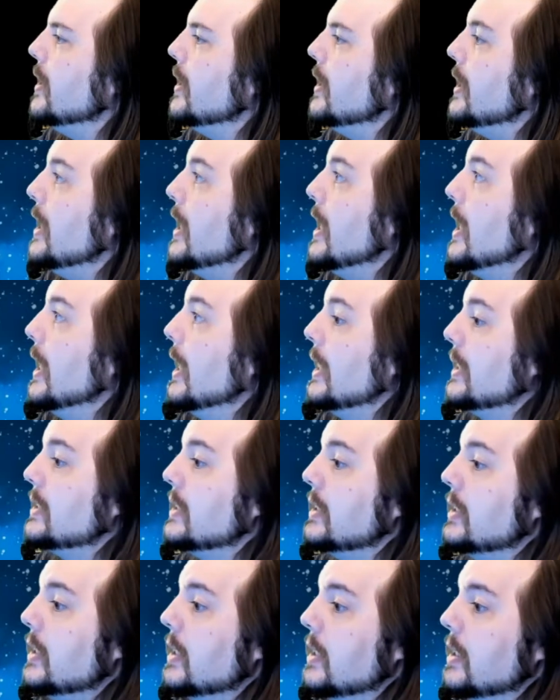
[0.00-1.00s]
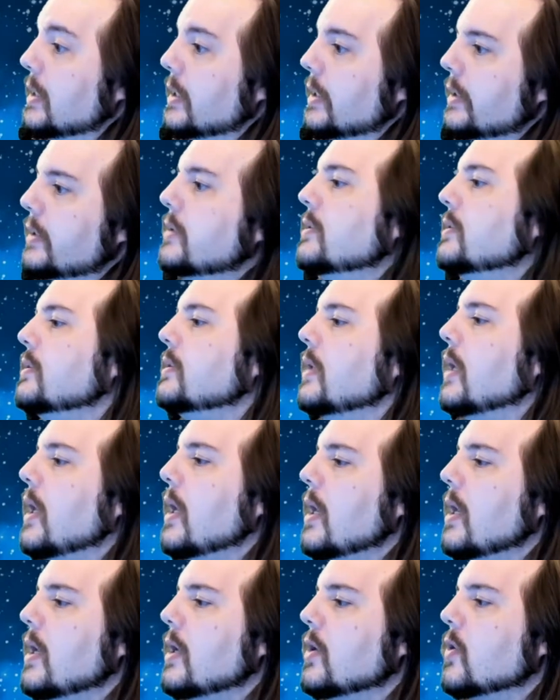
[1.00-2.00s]
Yeah, that's a long one.
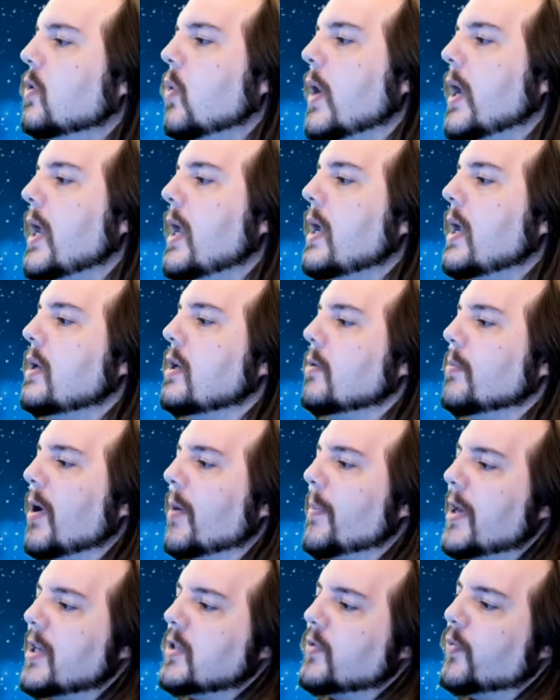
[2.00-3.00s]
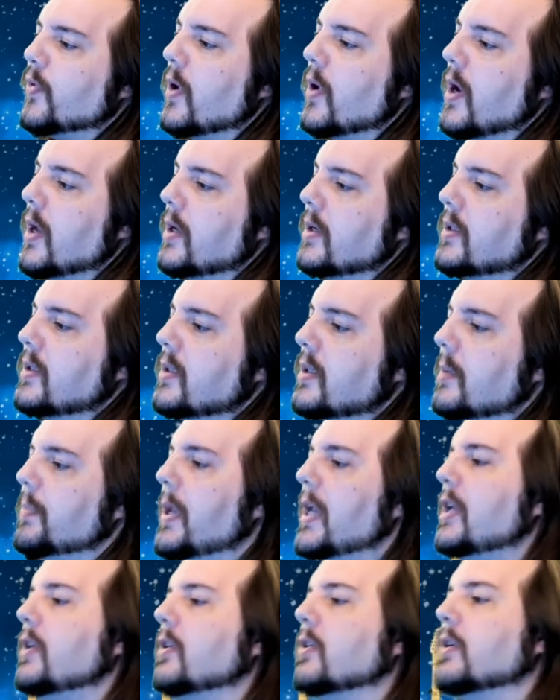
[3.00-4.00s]
Queen, you're my best friend.
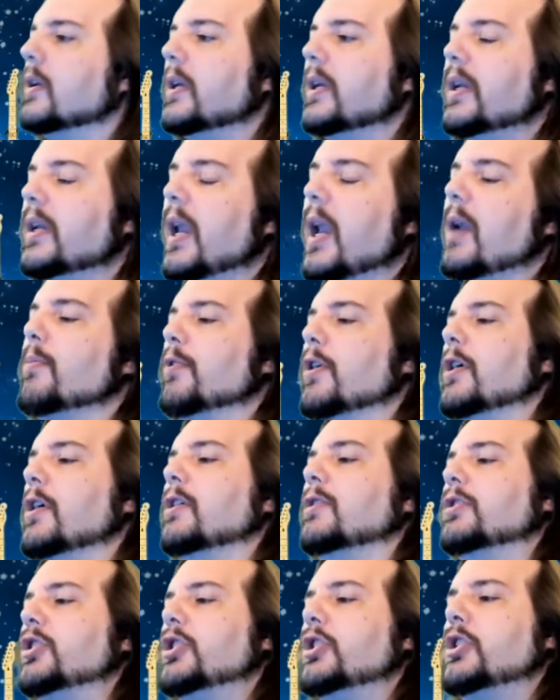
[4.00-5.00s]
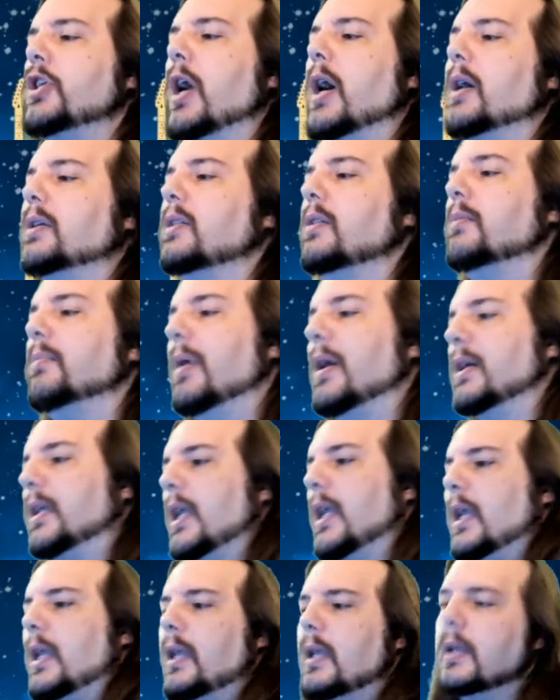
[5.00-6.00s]
Peter Gabriel, Shock the
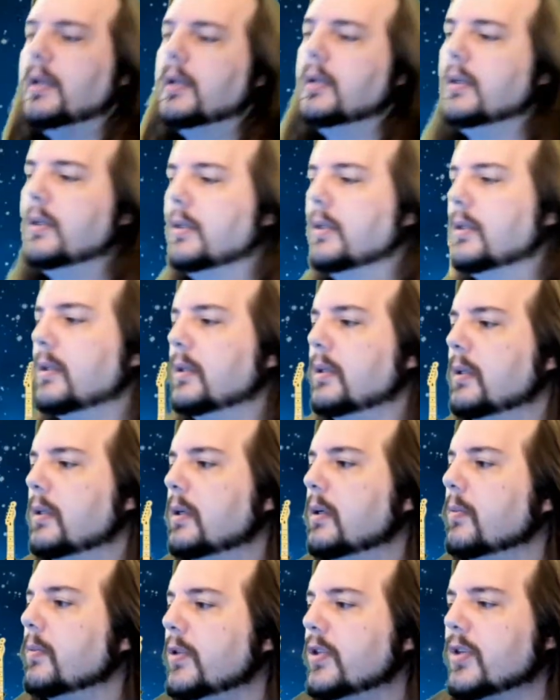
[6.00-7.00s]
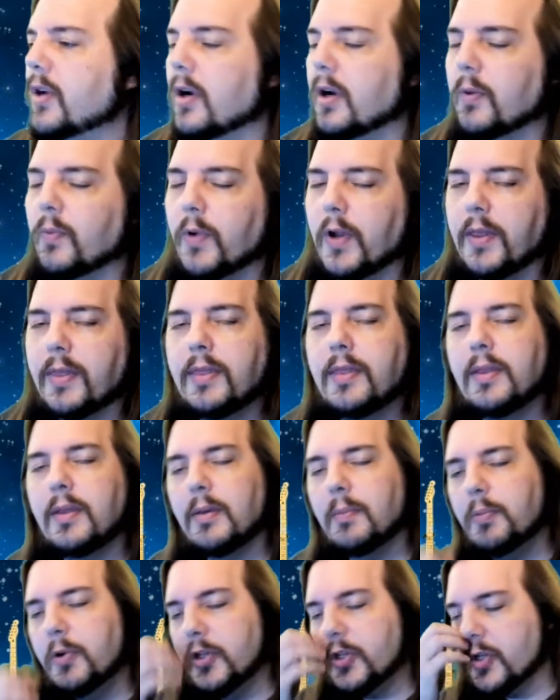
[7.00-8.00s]
Monkey. We started with
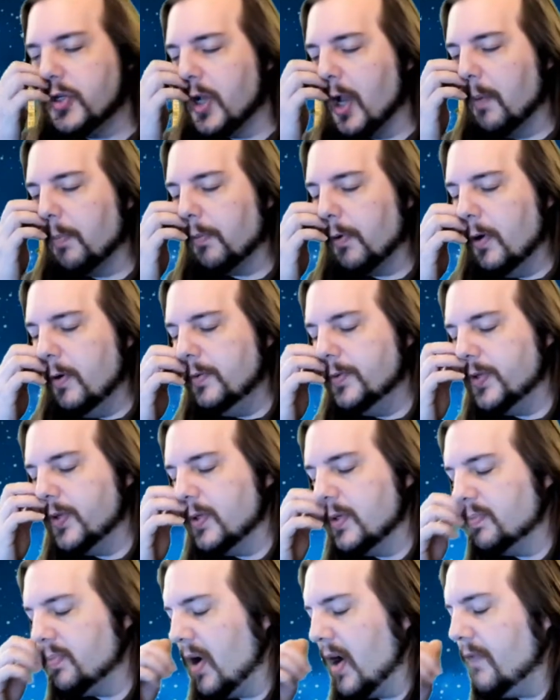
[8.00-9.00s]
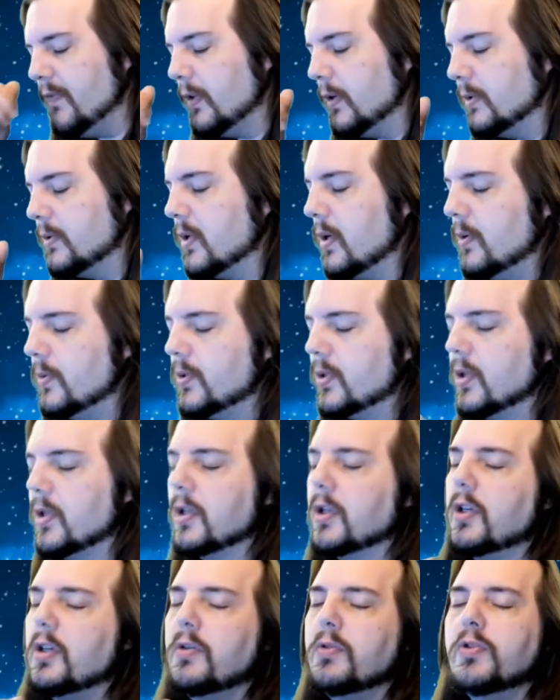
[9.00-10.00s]
Pushing Up Roses, Brave Little Toaster.
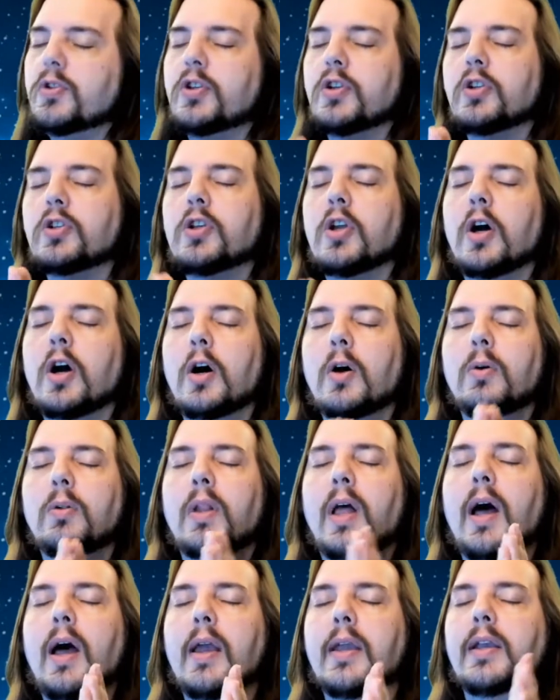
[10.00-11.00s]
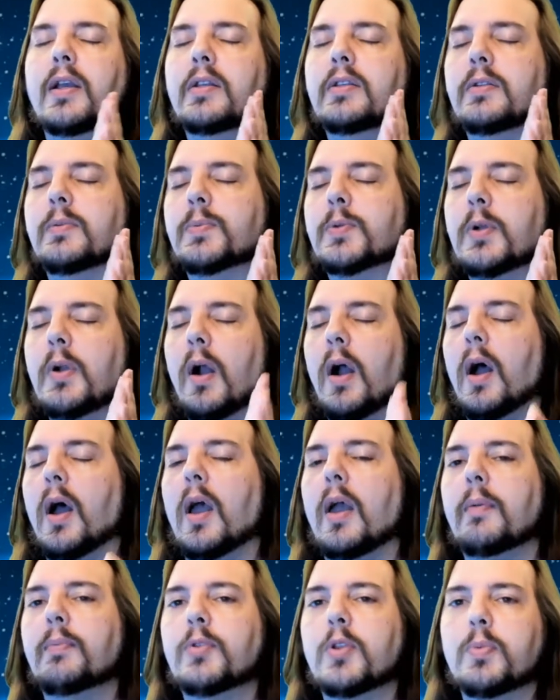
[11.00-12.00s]
You should go like and
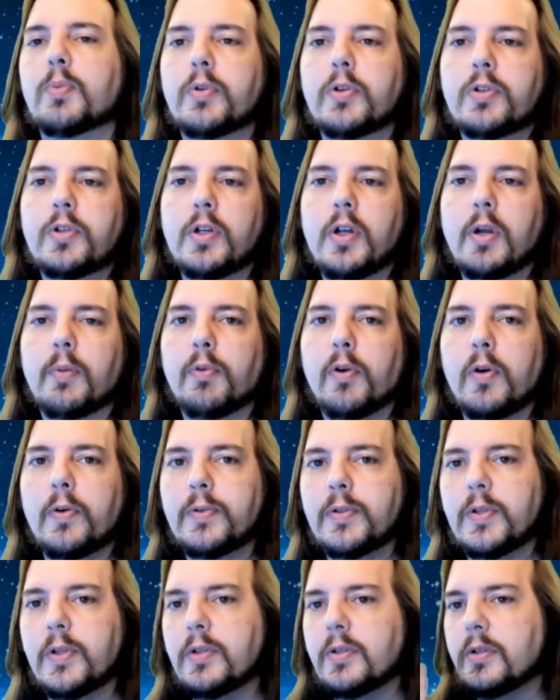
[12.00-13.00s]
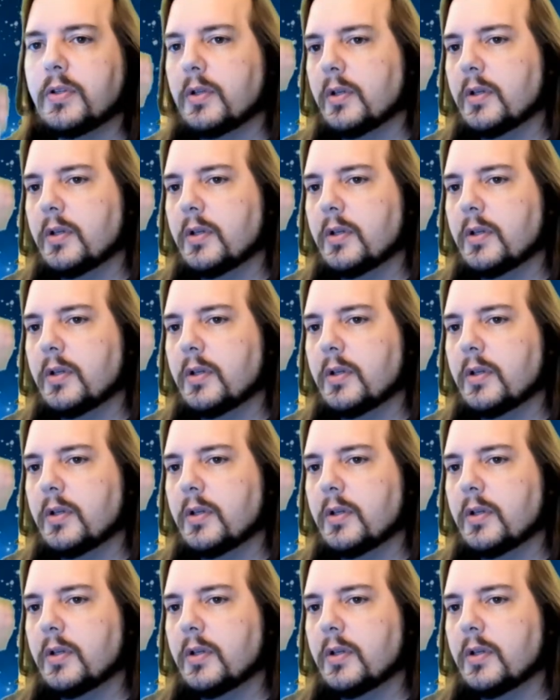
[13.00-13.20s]
subscribe to the Pushing Up Roses.